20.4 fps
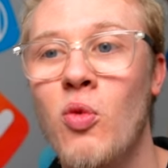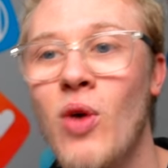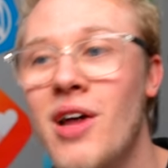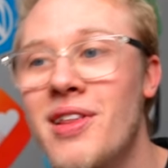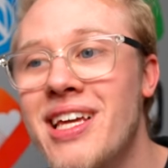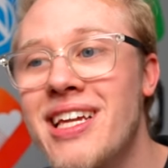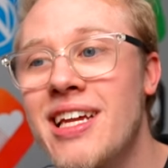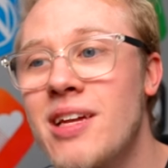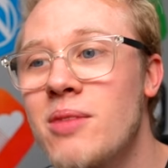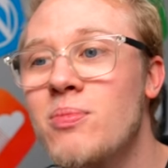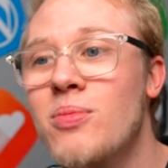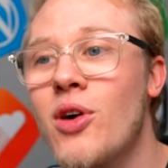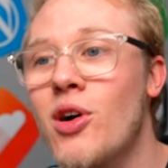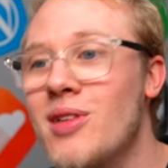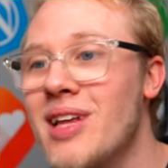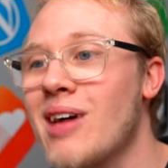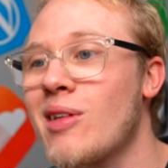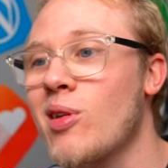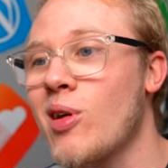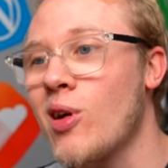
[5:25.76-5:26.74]
while they didn't pull
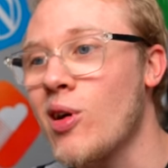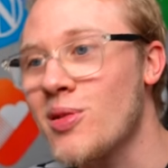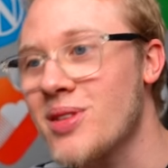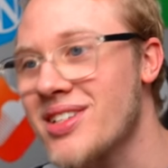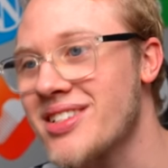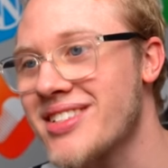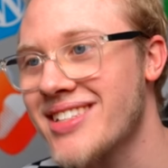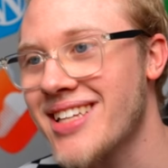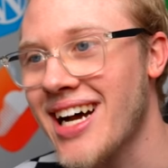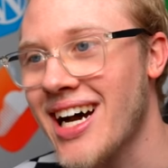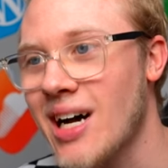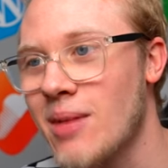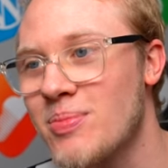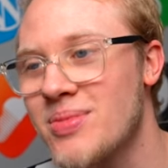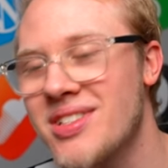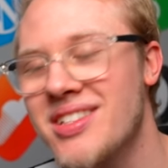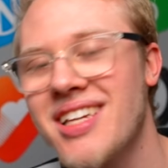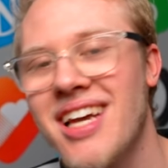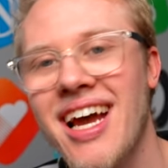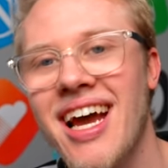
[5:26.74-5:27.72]
out all the
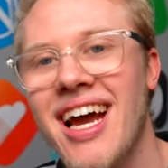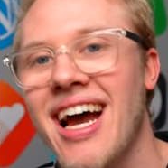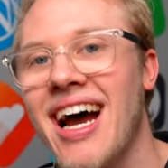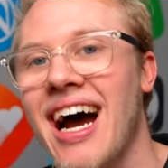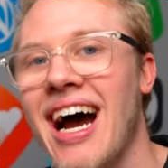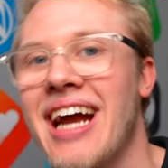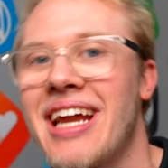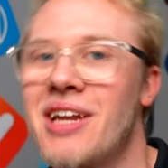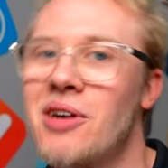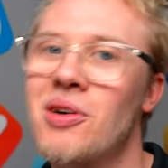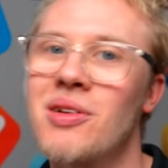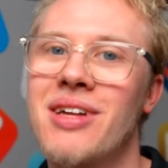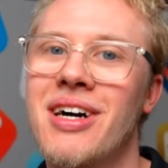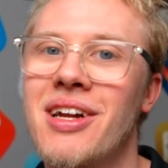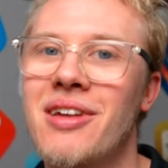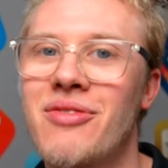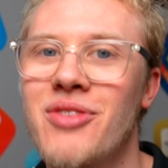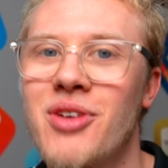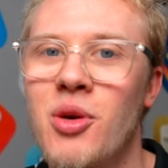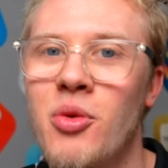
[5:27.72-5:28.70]
stops, I know a lot
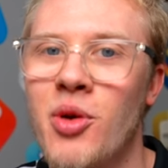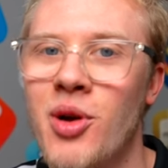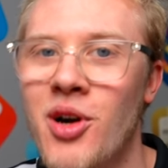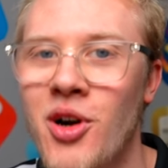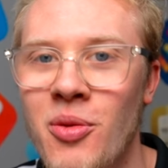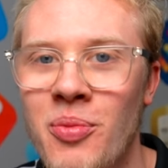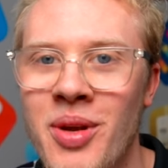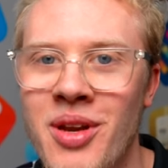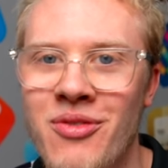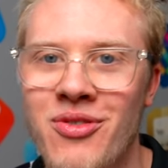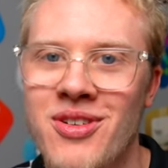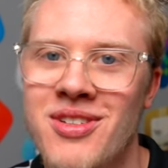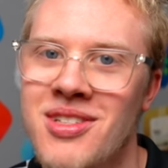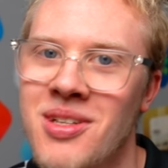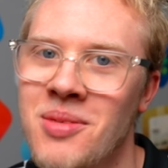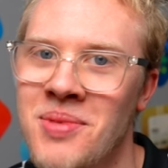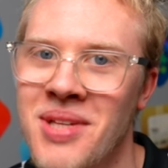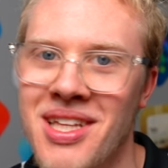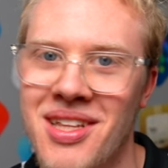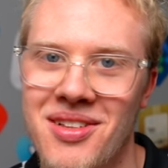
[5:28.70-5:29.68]
of you were hoping for
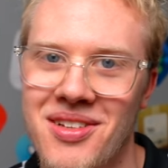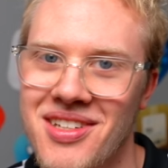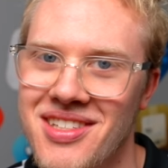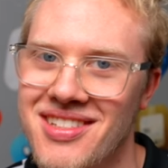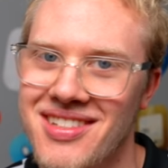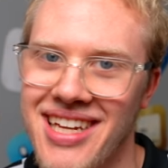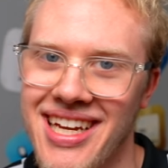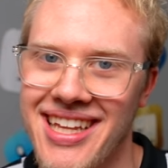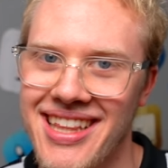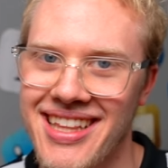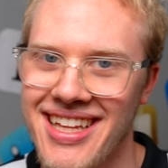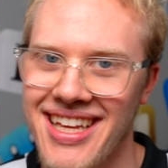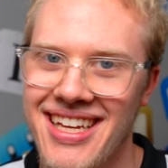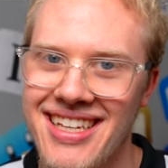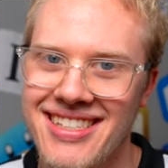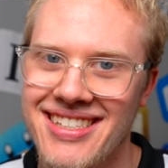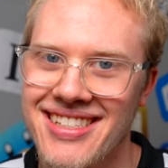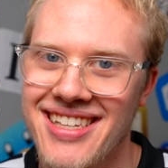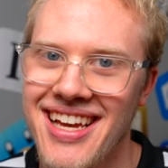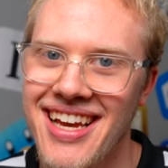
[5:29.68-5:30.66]
something that looks like
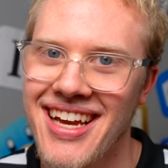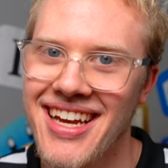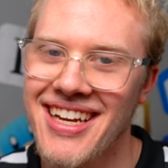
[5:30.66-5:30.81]
this.